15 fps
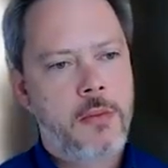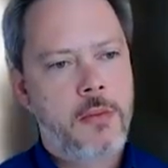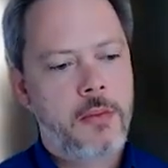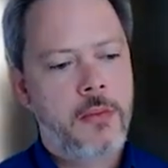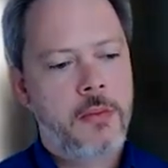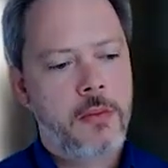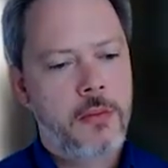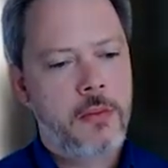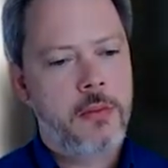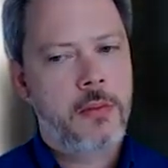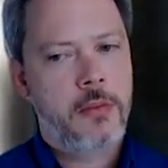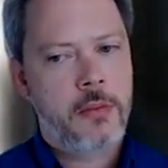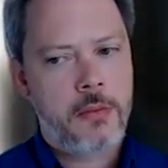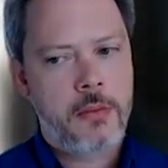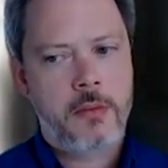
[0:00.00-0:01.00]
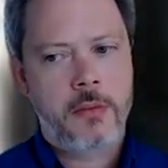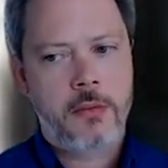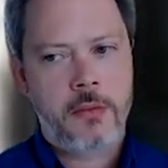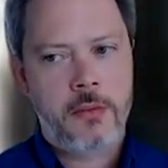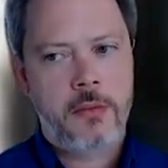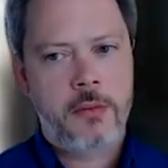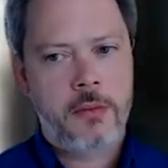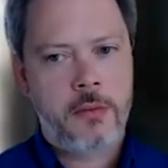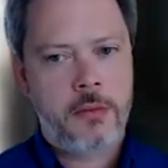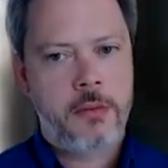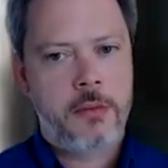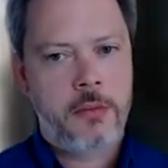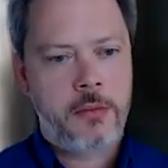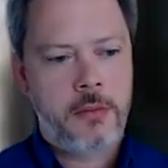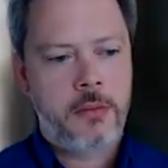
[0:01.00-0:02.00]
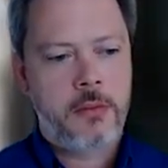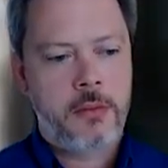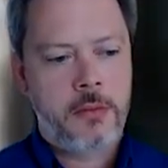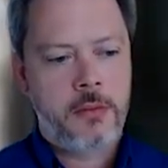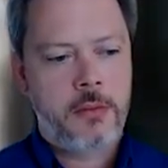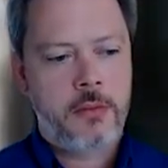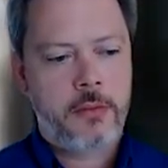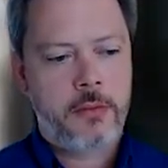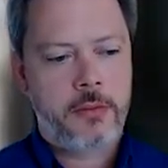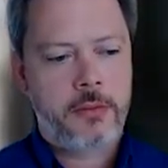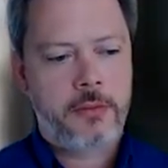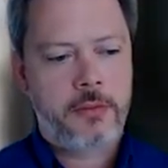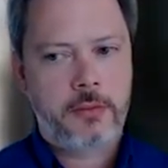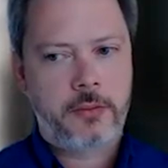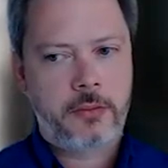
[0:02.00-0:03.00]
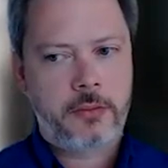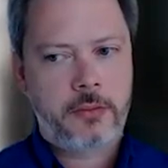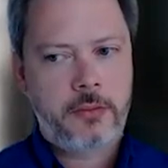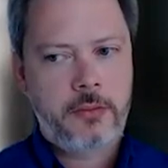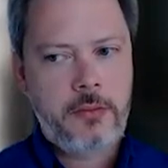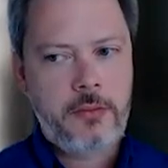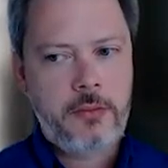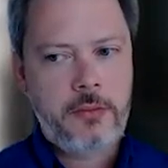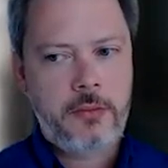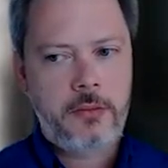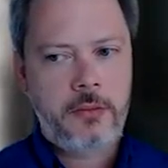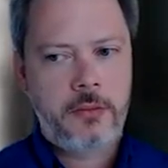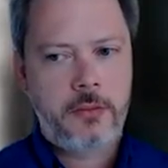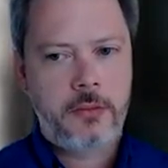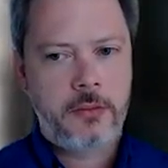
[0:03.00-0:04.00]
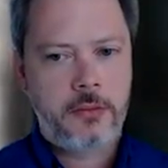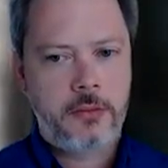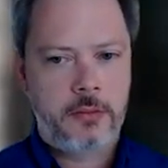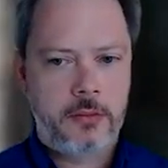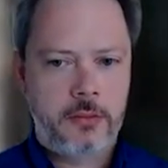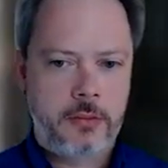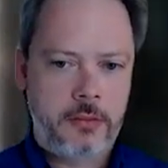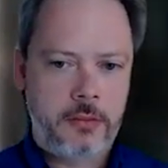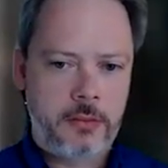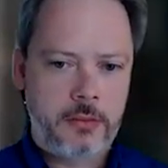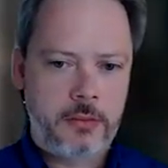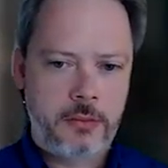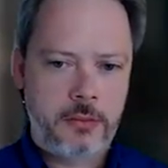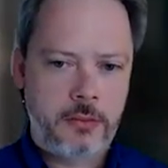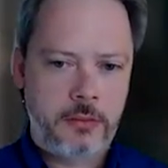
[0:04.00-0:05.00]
[no speech]